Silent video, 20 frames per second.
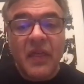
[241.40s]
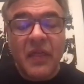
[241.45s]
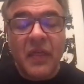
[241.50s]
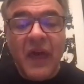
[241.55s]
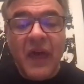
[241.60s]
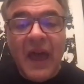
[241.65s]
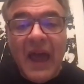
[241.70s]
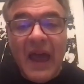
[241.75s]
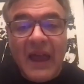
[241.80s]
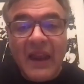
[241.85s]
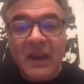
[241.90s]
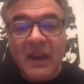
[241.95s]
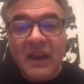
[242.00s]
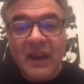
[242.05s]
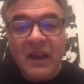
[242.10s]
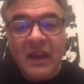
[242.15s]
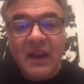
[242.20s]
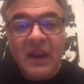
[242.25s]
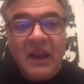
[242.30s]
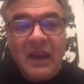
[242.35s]
that
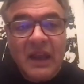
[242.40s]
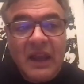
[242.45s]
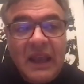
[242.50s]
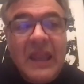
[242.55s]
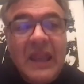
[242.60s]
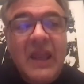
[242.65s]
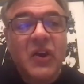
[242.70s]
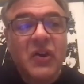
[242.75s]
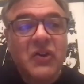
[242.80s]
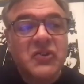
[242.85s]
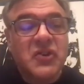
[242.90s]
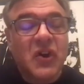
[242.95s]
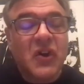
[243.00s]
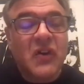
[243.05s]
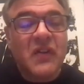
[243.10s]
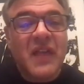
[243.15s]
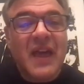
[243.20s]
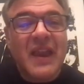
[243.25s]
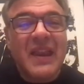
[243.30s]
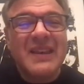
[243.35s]
he could
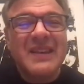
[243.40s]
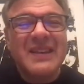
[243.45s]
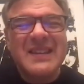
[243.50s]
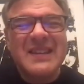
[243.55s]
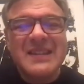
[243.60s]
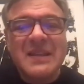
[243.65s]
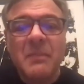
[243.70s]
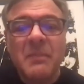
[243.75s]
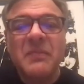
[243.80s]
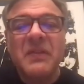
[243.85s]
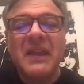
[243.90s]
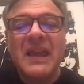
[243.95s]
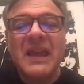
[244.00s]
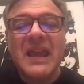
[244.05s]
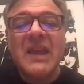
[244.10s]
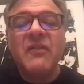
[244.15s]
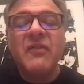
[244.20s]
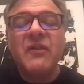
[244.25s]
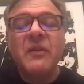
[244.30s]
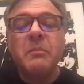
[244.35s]
turn that into something
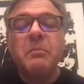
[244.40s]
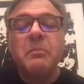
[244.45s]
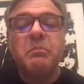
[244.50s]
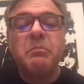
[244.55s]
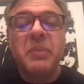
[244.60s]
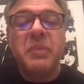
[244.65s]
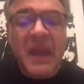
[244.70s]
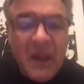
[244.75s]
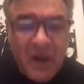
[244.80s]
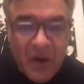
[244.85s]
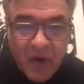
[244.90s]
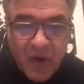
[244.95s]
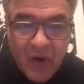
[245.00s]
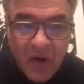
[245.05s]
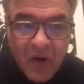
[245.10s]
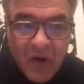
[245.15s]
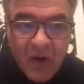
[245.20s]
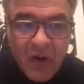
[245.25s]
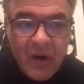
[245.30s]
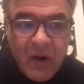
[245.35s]
even
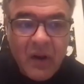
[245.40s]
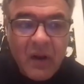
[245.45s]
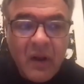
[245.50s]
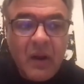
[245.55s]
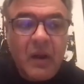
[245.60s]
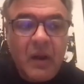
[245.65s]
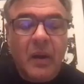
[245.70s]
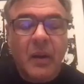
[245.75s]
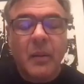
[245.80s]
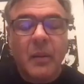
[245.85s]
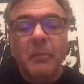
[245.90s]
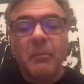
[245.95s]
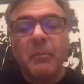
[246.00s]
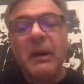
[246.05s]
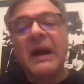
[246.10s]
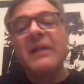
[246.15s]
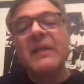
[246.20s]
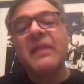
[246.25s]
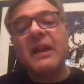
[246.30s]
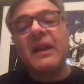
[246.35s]
bigger
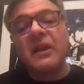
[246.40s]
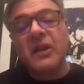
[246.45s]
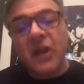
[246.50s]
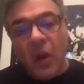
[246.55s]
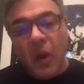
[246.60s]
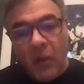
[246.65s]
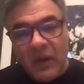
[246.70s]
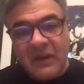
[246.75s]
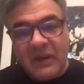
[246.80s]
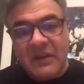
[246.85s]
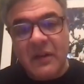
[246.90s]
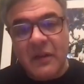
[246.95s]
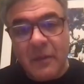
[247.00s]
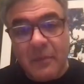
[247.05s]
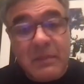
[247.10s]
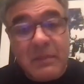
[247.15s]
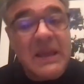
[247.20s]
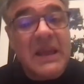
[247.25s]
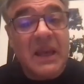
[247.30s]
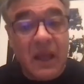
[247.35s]
by then going to the
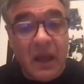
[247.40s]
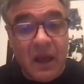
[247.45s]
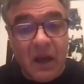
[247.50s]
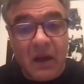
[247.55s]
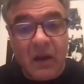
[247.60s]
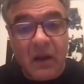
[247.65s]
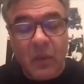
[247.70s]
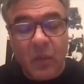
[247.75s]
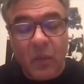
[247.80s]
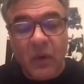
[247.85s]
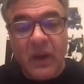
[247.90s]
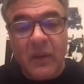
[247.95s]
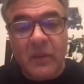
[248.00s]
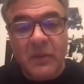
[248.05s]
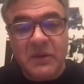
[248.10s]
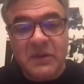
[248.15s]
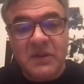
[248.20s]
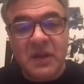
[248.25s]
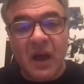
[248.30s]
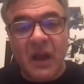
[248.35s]
media when he
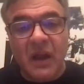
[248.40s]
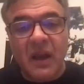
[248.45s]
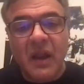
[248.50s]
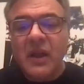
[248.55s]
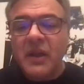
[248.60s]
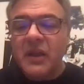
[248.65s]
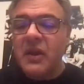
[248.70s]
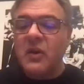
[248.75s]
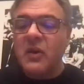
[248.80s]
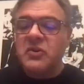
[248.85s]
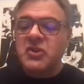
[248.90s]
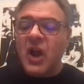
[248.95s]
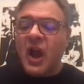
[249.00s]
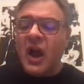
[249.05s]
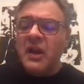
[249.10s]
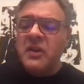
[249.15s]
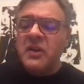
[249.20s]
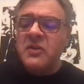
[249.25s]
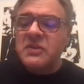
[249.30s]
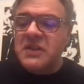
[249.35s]
was done. You know,
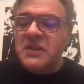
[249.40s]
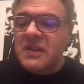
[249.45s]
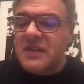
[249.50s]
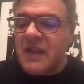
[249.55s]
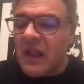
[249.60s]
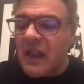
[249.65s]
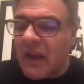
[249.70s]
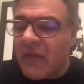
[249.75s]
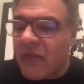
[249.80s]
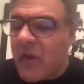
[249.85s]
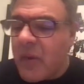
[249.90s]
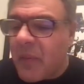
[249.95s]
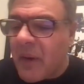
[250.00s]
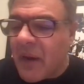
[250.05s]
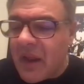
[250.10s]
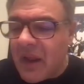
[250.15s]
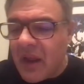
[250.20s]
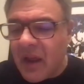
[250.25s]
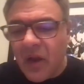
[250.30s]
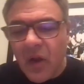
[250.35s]
John used to tell
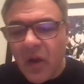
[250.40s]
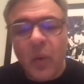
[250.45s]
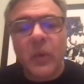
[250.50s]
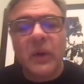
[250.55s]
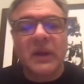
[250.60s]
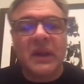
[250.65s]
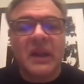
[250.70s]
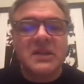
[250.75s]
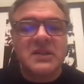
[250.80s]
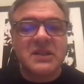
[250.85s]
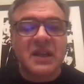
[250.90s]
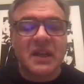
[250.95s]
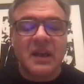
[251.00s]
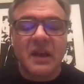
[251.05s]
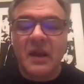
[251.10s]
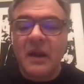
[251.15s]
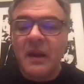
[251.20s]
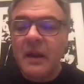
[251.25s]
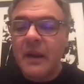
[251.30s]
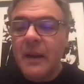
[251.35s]
everybody who would
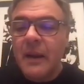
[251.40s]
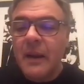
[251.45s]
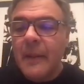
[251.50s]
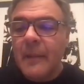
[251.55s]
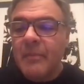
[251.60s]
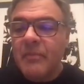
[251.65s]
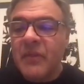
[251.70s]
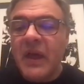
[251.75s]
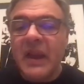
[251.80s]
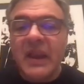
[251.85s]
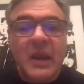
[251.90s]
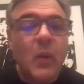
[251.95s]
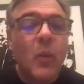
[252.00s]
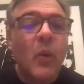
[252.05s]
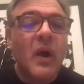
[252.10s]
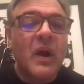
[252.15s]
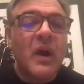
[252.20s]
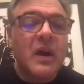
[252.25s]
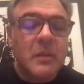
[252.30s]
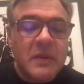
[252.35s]
listen that he
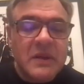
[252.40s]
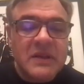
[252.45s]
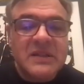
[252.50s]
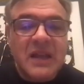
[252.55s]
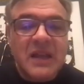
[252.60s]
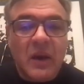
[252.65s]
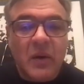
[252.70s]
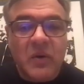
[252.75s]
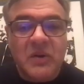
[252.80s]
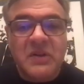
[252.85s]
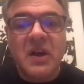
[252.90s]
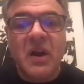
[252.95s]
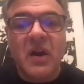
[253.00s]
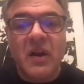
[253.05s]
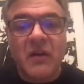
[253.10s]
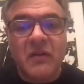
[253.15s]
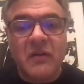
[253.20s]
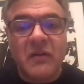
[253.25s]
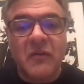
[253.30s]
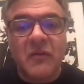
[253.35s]
wanted to be
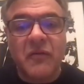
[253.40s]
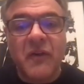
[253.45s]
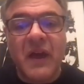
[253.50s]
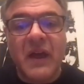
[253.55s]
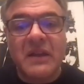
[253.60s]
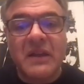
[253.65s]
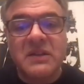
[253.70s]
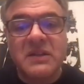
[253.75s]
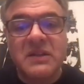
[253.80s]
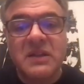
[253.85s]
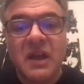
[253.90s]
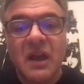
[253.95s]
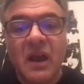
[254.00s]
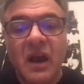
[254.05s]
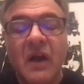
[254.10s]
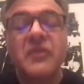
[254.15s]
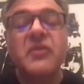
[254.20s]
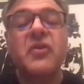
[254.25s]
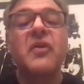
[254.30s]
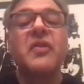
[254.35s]
Secretary of Defense
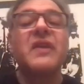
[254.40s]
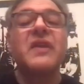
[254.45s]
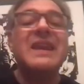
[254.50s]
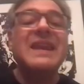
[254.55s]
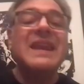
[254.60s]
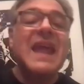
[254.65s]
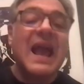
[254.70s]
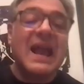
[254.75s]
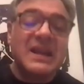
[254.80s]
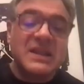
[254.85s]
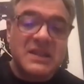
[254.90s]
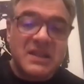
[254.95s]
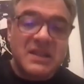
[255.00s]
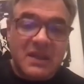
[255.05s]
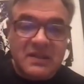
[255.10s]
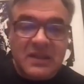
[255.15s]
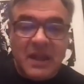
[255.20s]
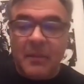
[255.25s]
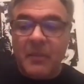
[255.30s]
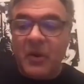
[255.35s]
under the next
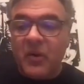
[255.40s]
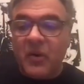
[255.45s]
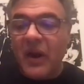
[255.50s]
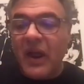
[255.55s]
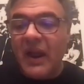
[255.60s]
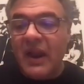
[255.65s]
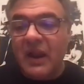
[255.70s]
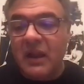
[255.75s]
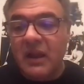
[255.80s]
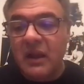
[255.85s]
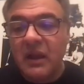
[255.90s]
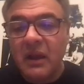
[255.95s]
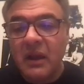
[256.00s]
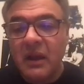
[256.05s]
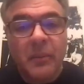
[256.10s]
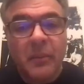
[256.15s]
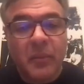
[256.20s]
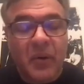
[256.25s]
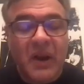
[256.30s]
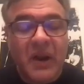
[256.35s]
Democratic
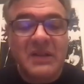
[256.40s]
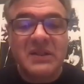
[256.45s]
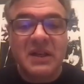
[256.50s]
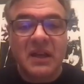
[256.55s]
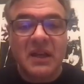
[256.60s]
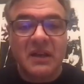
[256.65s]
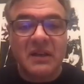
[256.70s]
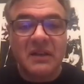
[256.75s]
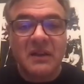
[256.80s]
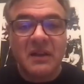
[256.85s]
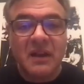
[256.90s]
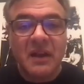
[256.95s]
president.